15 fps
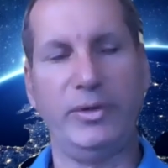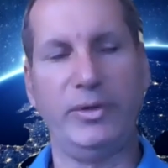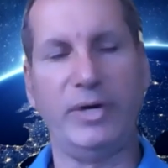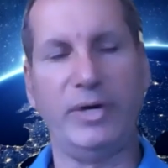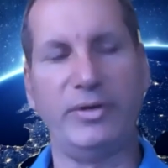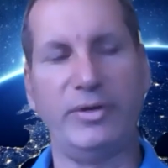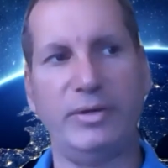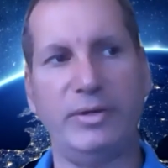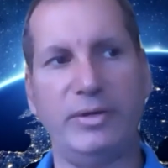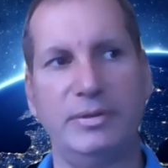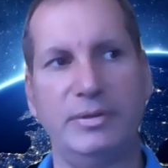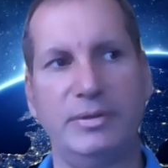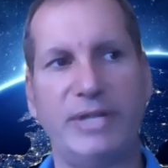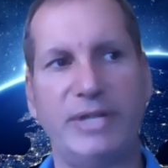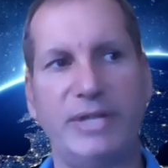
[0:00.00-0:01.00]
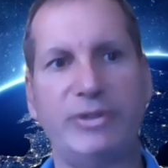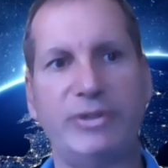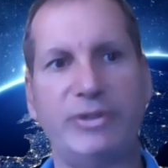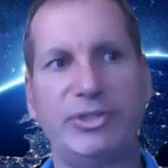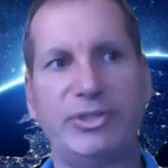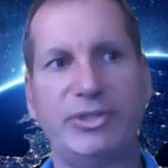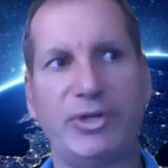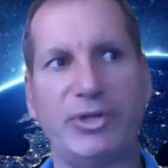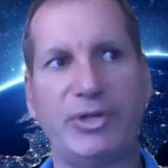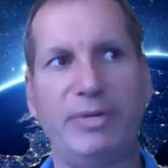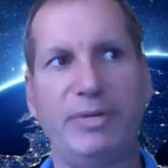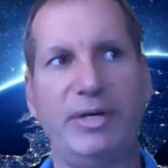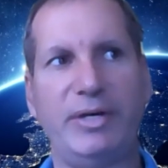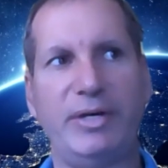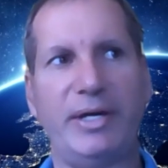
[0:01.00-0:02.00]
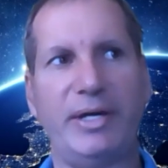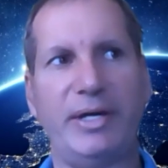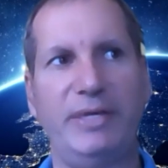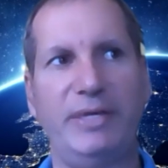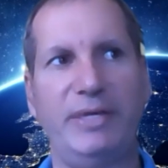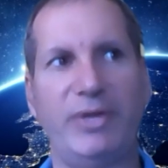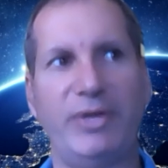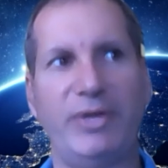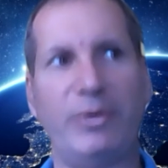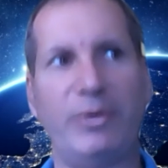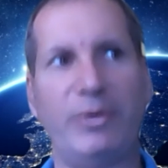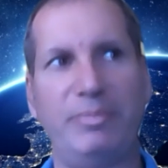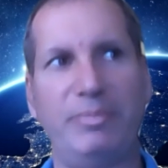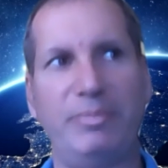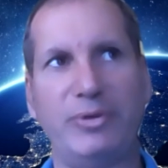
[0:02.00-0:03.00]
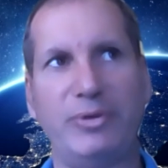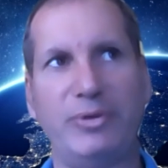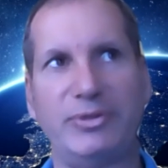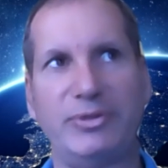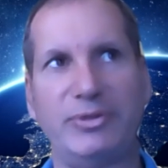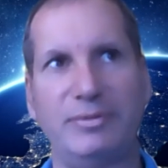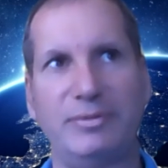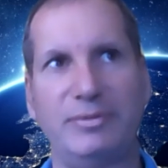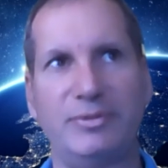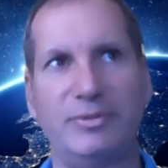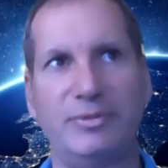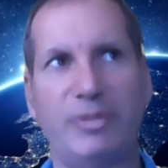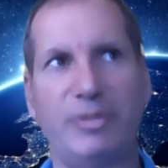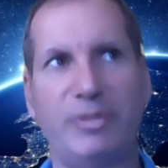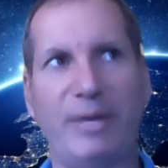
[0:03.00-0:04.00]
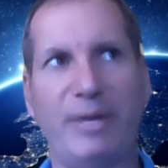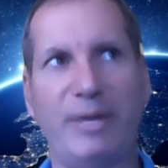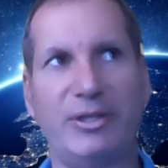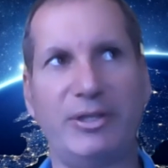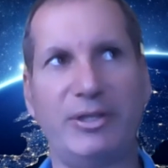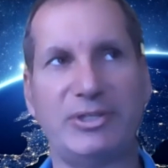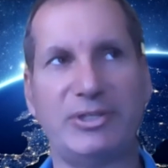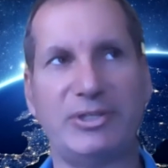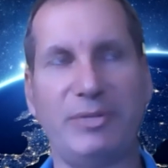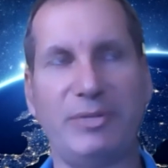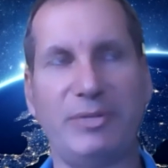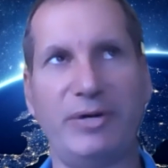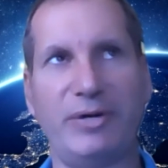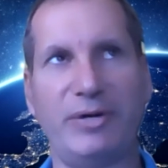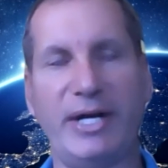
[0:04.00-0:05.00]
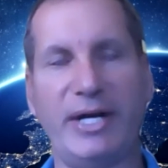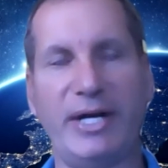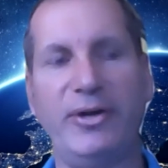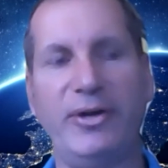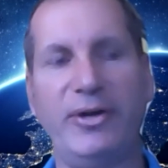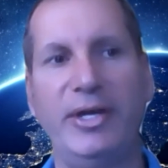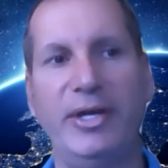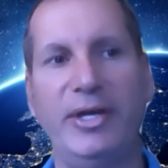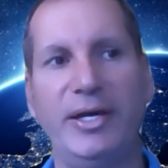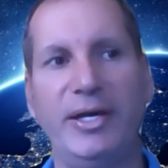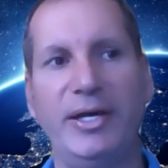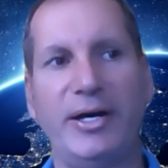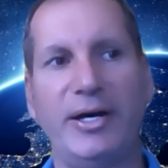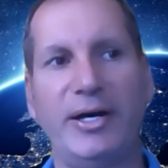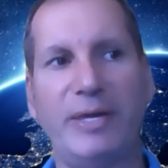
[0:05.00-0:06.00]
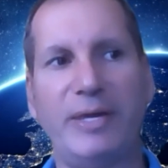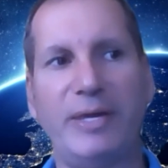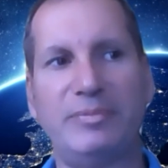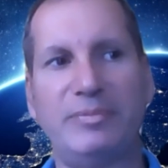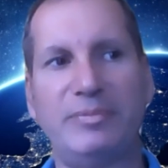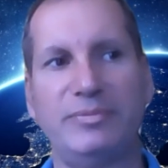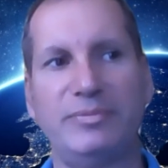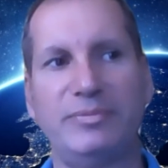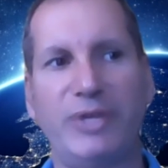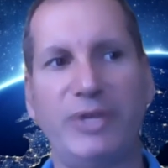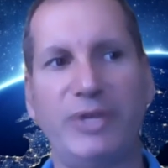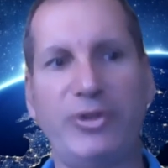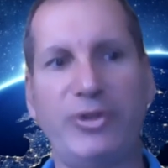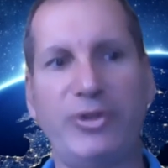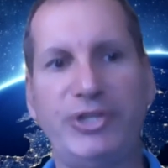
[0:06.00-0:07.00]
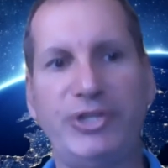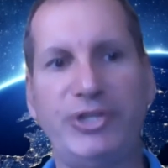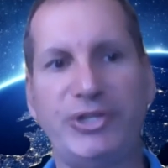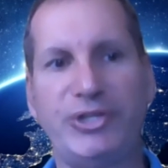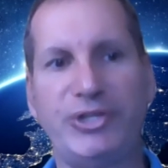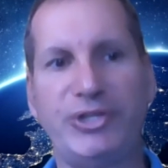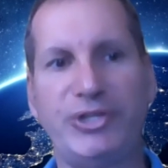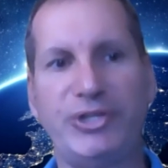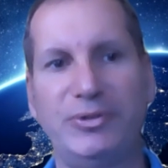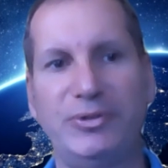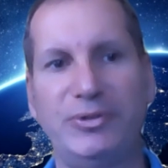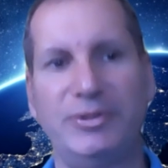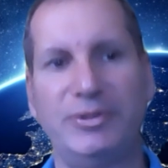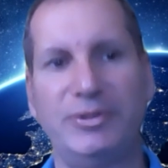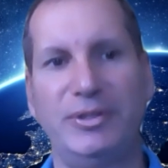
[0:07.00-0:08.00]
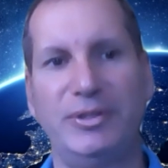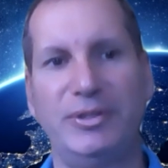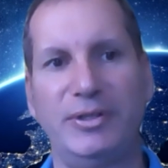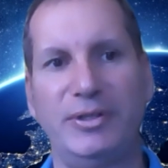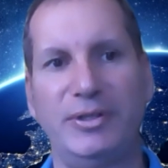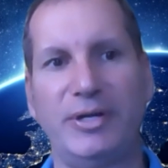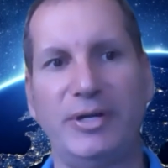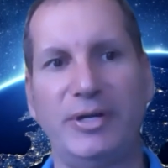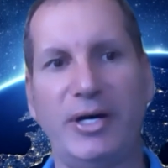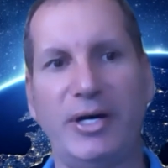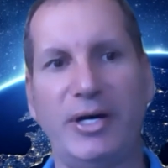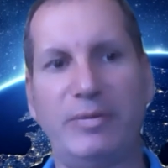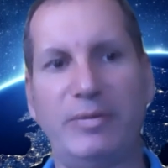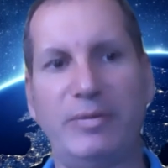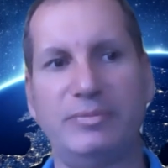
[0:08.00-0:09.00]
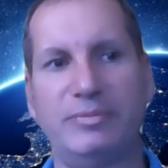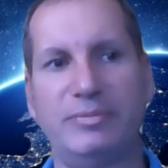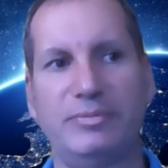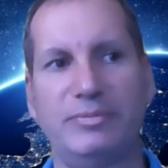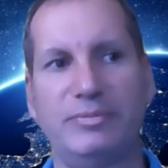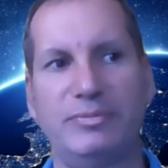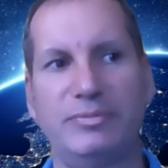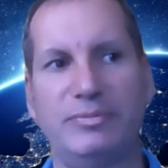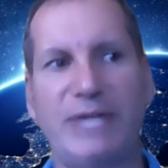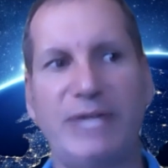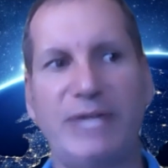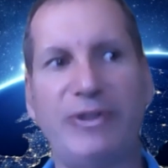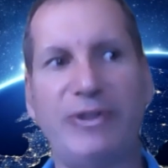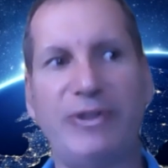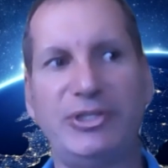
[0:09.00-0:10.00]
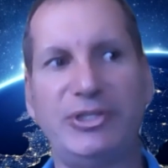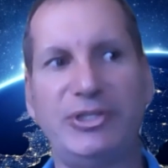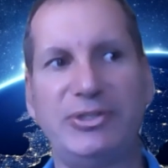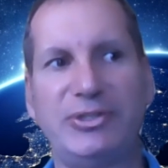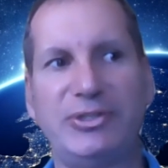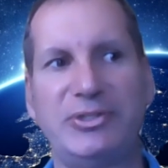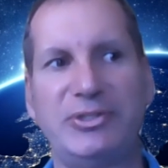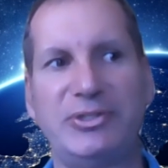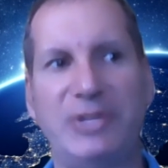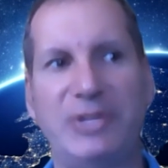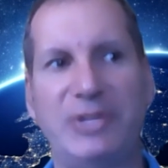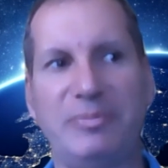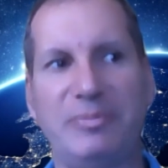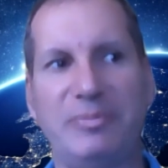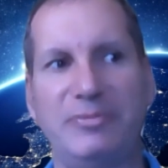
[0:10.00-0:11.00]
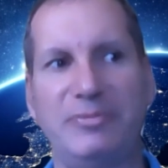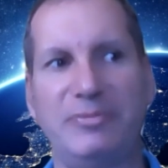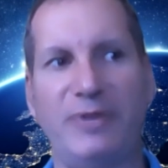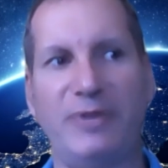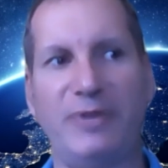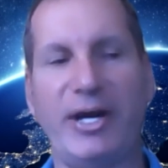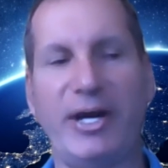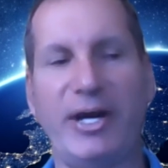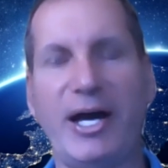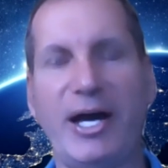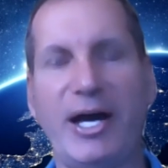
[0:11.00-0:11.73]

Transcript: the challenges are going to be like, even though we're post Trump era to some degree now, um, you know, the judicial um, challenges seem very high.